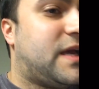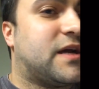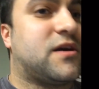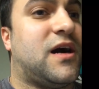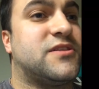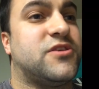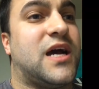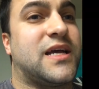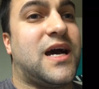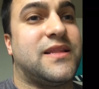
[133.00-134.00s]
in concert.
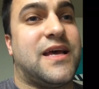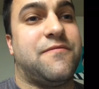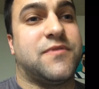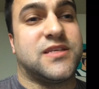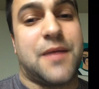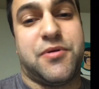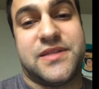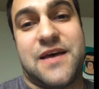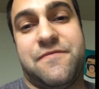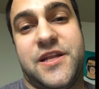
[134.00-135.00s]
I got that because I
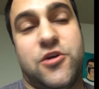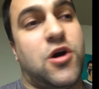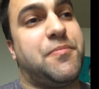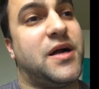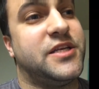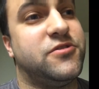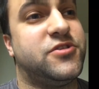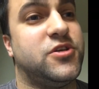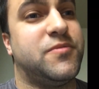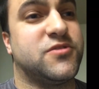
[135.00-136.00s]
put that video up on
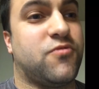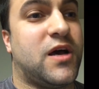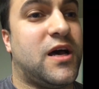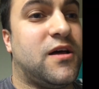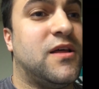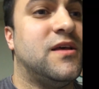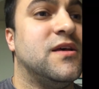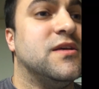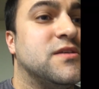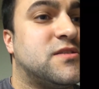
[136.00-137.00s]
YouTube as well.
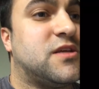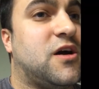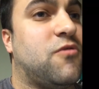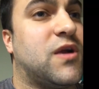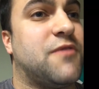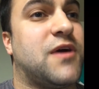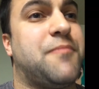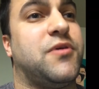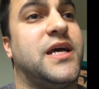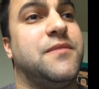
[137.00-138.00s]
So whatever I
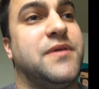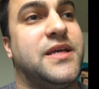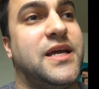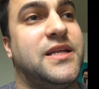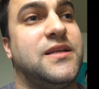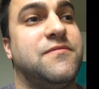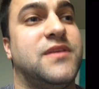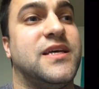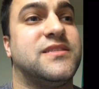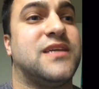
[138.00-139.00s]
play in the beginning of
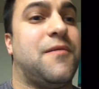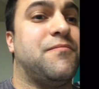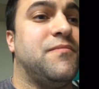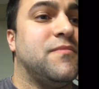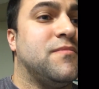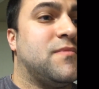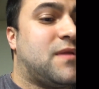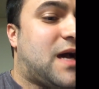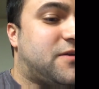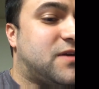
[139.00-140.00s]
this, um,
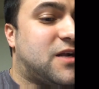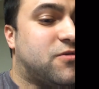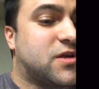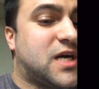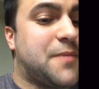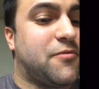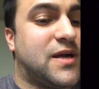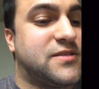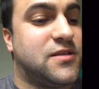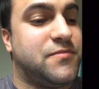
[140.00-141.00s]
I do not own the
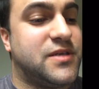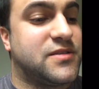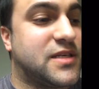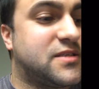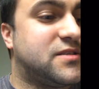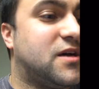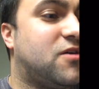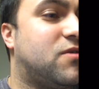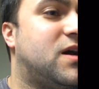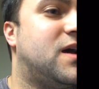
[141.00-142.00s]
copyrights to the music.
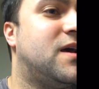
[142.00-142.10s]
So